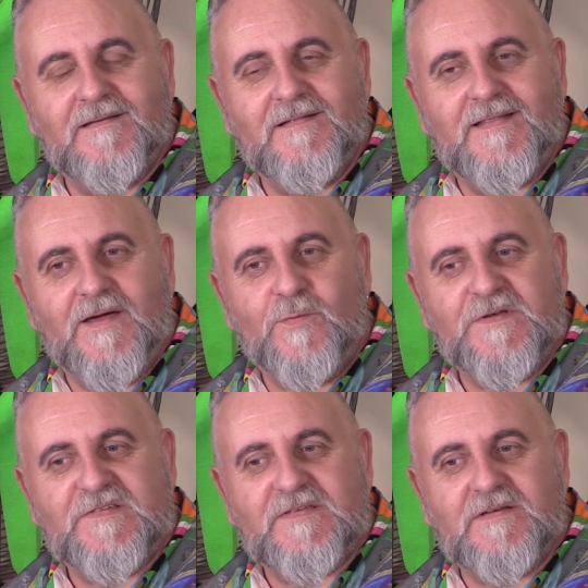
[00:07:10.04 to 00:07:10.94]
there
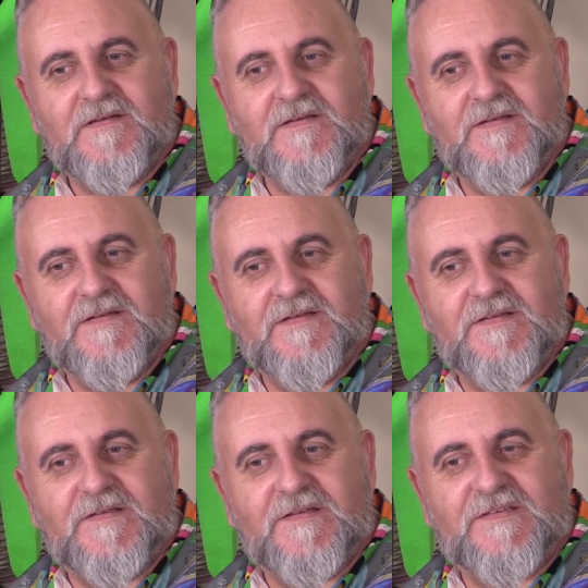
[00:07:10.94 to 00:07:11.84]
was
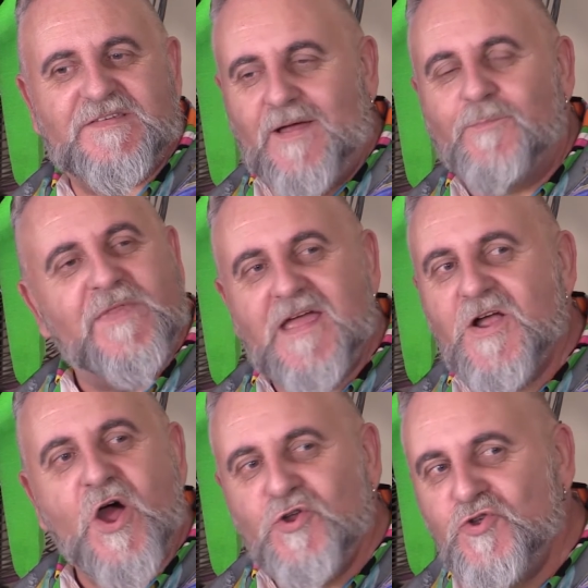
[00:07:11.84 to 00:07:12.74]

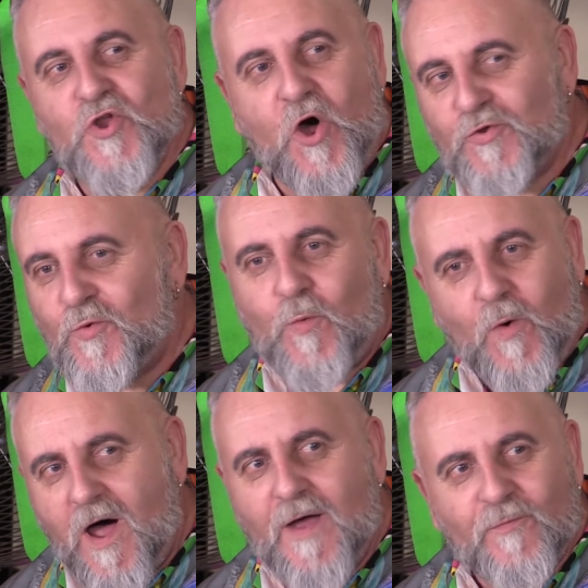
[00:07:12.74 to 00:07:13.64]
something not
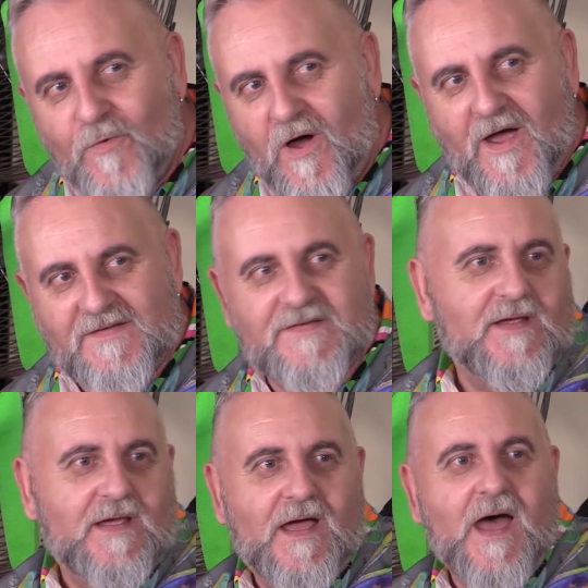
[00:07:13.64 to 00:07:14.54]
quite right
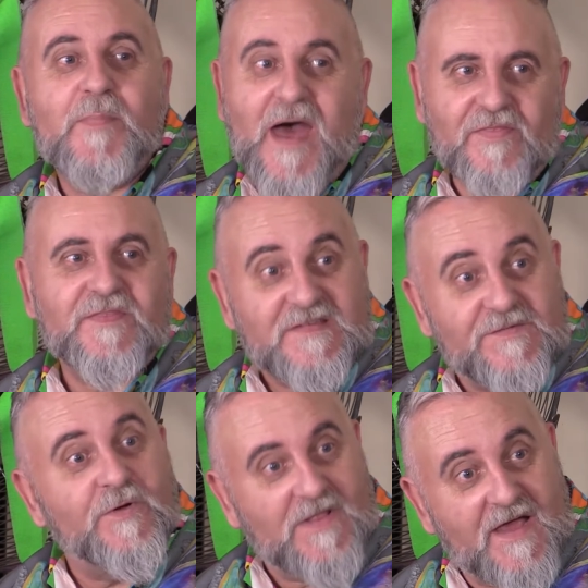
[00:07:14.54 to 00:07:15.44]
about
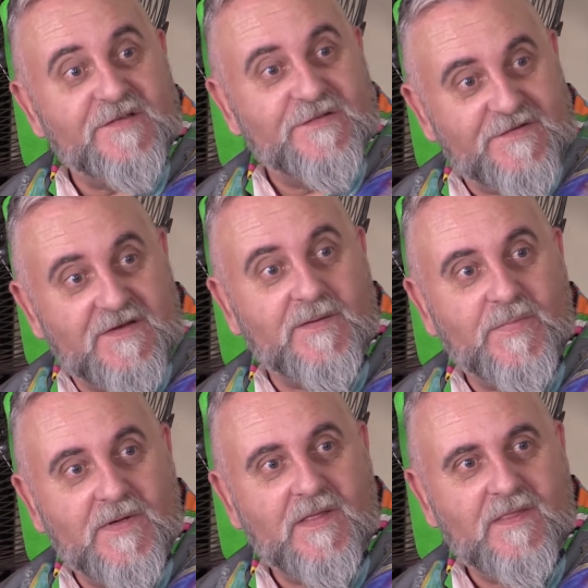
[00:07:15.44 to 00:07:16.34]
this
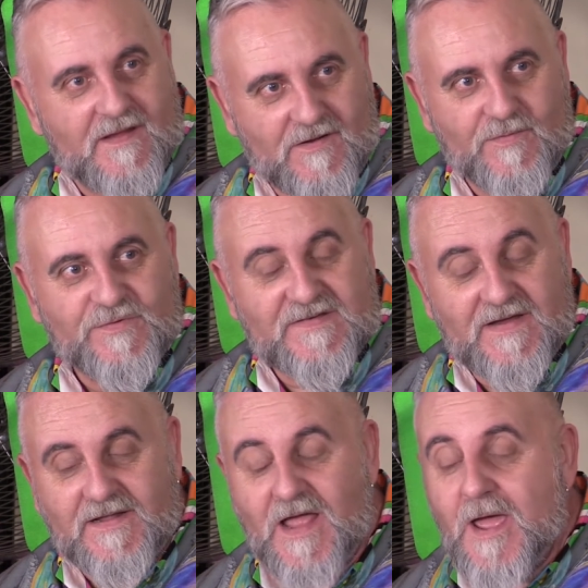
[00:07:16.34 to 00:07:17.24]
relationship that I was
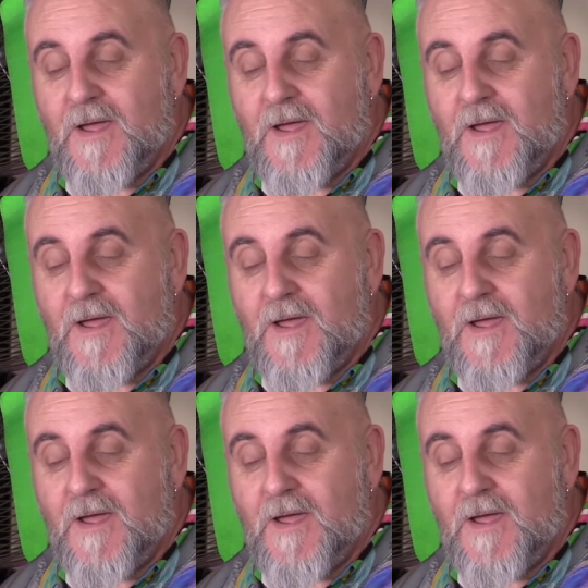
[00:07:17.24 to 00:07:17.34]
in.